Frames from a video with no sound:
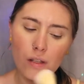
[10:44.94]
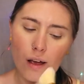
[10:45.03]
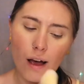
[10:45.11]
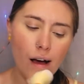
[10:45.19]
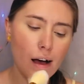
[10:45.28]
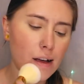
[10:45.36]

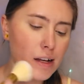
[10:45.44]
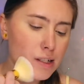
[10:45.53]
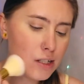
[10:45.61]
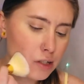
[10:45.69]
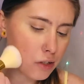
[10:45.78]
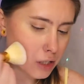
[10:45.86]

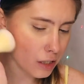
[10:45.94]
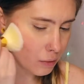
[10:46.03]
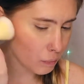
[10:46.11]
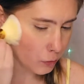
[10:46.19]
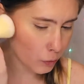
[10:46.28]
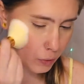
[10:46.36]

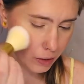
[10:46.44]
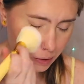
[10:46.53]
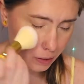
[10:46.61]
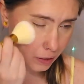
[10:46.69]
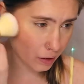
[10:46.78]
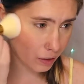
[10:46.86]
Instagram,
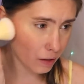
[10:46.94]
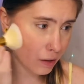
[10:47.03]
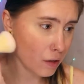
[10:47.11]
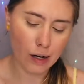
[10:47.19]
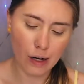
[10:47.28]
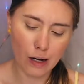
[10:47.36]
Twitter,
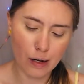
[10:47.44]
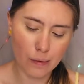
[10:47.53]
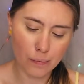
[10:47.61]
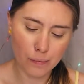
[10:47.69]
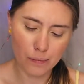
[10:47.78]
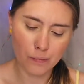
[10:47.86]

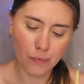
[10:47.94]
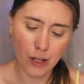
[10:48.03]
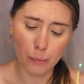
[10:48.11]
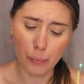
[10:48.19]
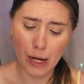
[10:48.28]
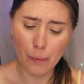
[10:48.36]
a
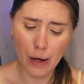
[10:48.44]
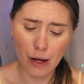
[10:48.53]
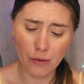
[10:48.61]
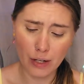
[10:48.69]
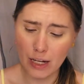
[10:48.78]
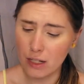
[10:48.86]
PayPal
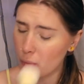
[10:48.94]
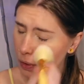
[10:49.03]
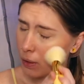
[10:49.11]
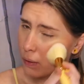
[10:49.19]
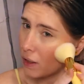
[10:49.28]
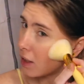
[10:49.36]
in case we
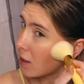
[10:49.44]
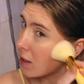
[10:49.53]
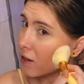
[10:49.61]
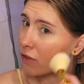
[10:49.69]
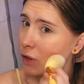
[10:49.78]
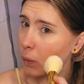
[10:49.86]
needed
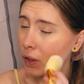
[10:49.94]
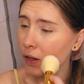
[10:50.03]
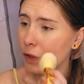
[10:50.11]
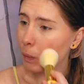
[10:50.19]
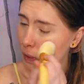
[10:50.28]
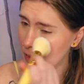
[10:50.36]
it for
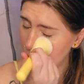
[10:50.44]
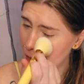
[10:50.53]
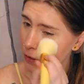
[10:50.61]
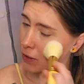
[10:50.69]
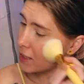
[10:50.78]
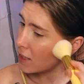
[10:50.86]
whatever
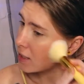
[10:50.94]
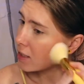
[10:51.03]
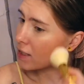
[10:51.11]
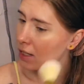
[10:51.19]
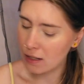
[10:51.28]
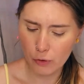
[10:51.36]
business
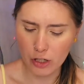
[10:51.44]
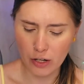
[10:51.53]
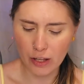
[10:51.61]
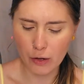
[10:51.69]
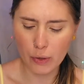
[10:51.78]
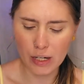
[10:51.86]
reasons, which I
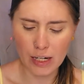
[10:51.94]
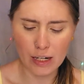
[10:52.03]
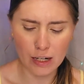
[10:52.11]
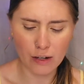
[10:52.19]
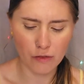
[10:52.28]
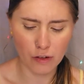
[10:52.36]
think we needed
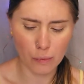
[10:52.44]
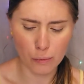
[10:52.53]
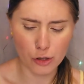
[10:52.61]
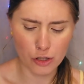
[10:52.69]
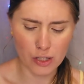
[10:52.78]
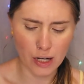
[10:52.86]
it for the
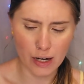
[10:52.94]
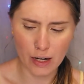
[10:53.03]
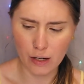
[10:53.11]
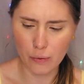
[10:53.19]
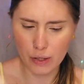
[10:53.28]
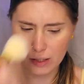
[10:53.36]
merch site
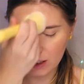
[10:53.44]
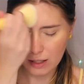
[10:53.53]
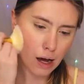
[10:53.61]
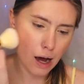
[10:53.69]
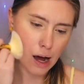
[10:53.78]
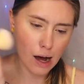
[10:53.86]
anyways.
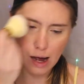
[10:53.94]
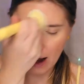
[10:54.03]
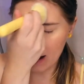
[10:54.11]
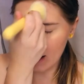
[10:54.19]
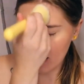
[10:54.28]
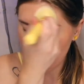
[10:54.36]

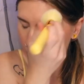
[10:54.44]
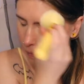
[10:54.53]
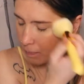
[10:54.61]
I